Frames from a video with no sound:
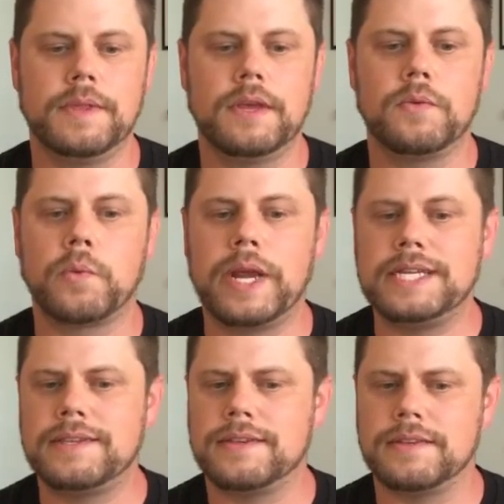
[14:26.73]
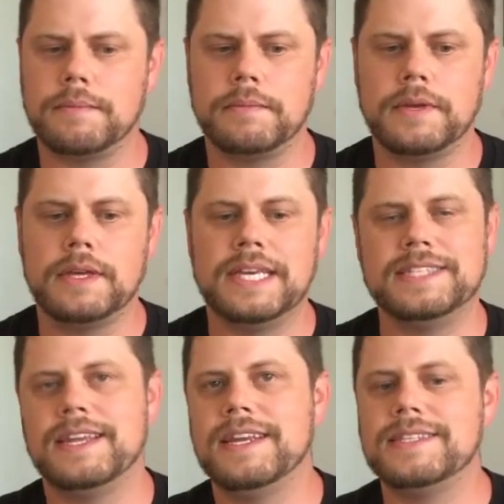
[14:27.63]
Racism
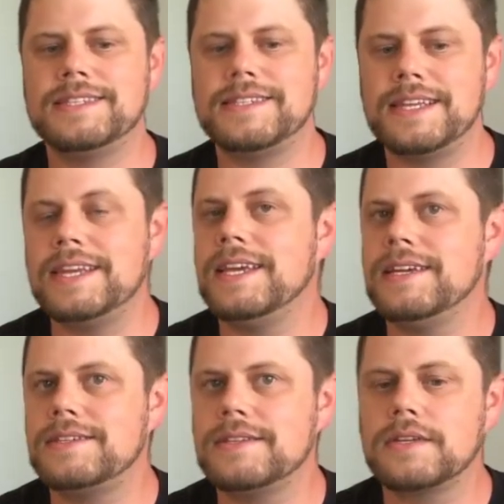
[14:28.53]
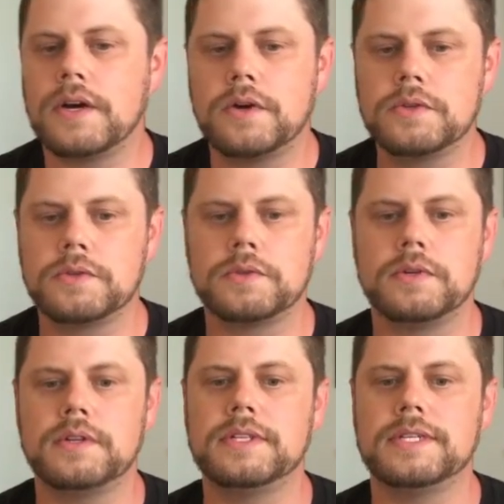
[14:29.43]
is an insidious
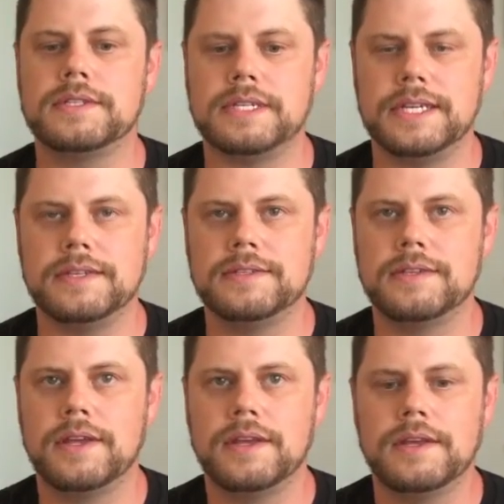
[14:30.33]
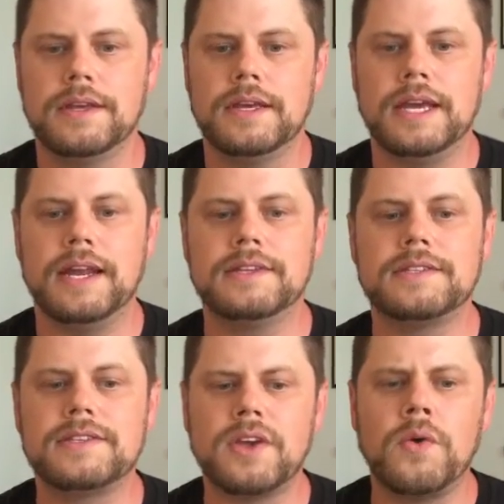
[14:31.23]
cultural disease. It is
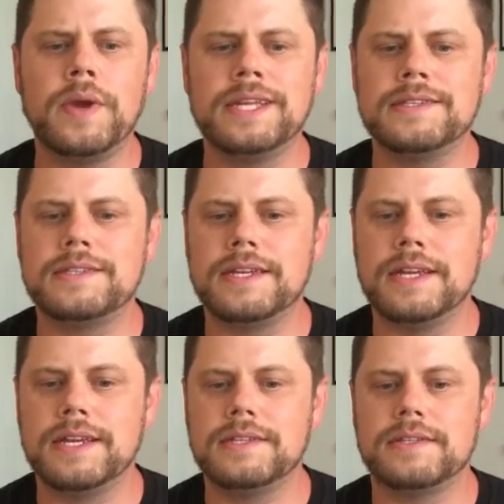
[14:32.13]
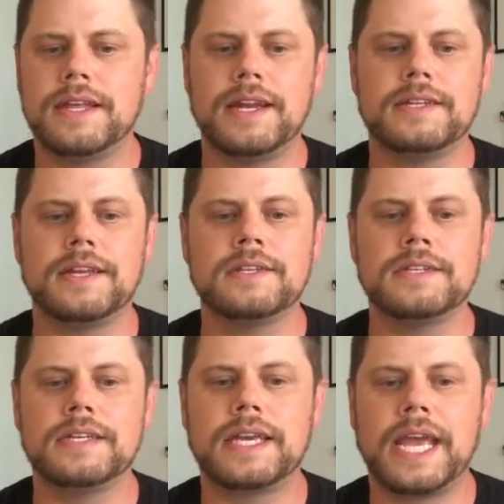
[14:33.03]
so insidious that it
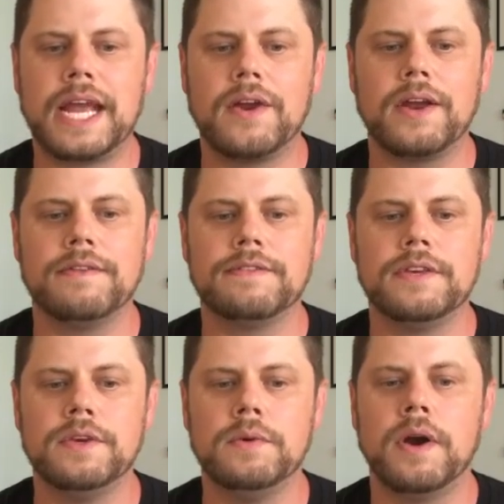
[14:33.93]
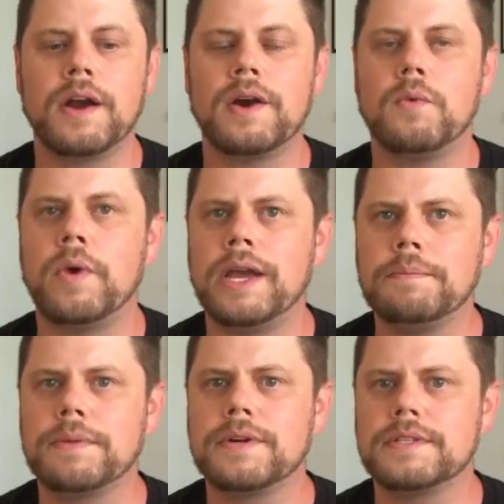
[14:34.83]
doesn't care if you are a
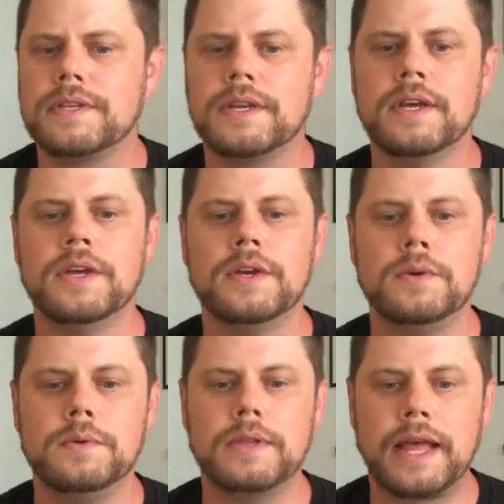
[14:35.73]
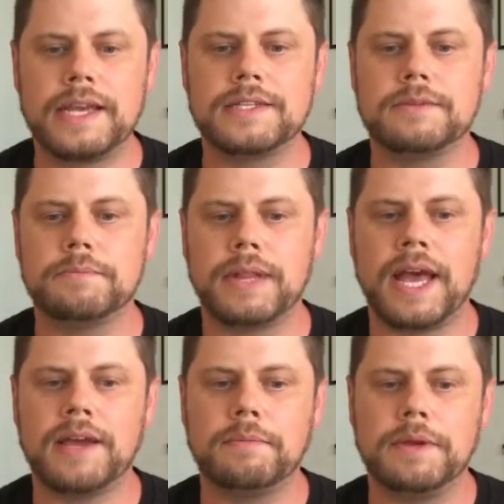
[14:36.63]
white person who likes
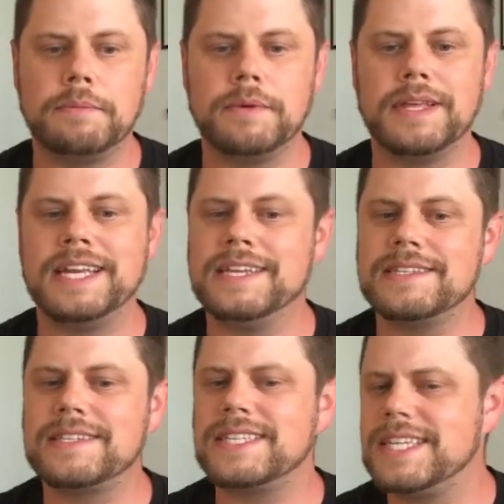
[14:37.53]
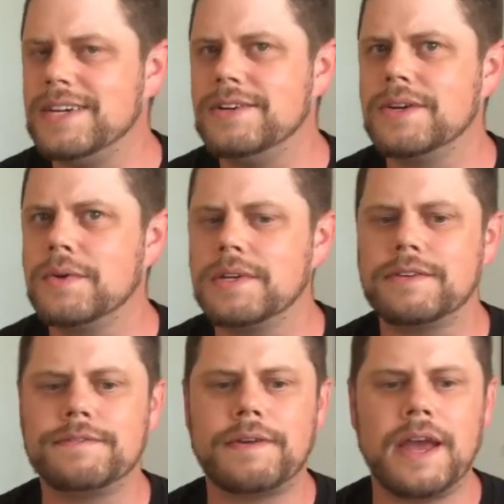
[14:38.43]
black people. It is still going to
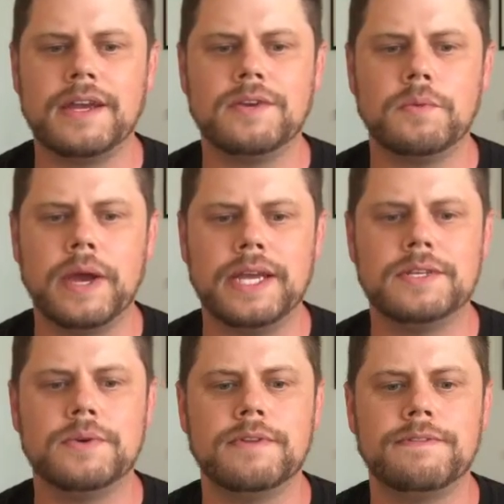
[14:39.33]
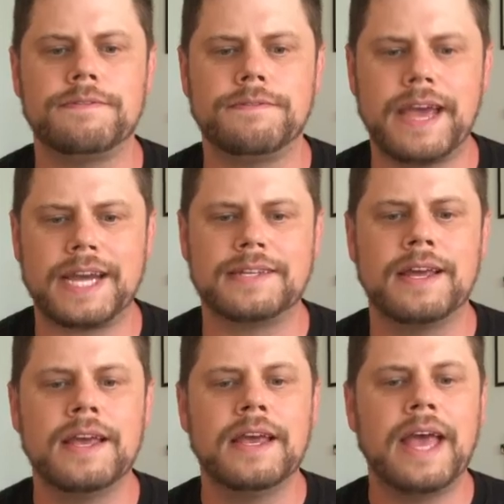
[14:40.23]
find a way to infect
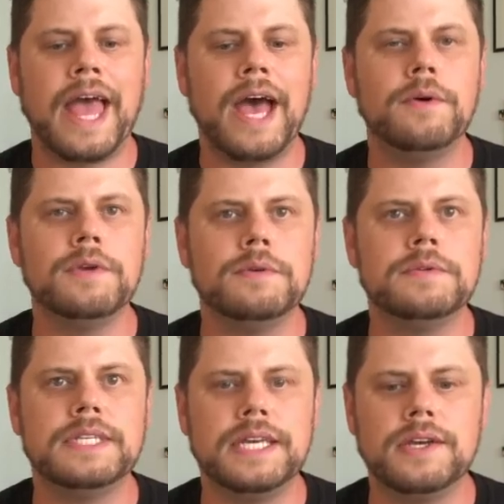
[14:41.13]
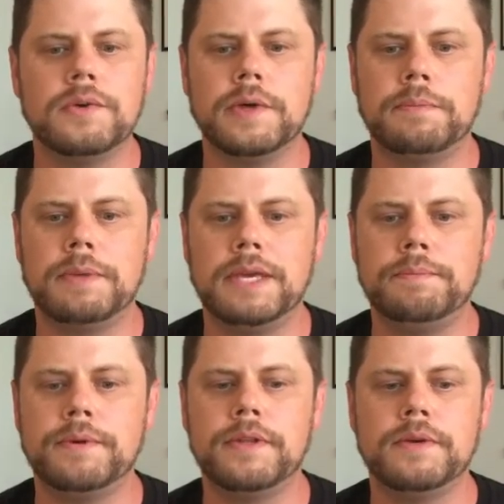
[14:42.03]
how you deal with
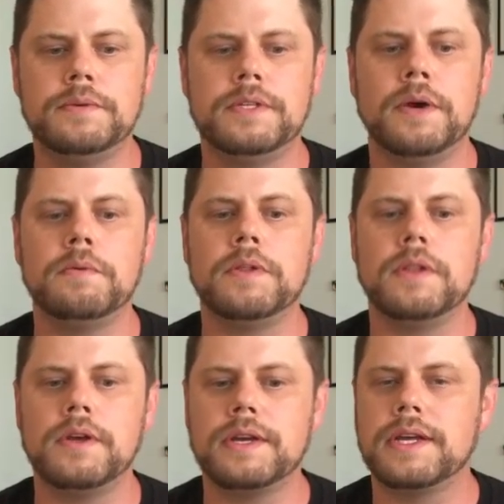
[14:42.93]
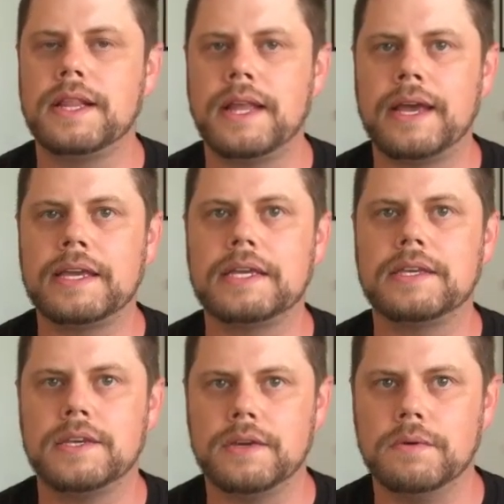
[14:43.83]
people who don't look like you.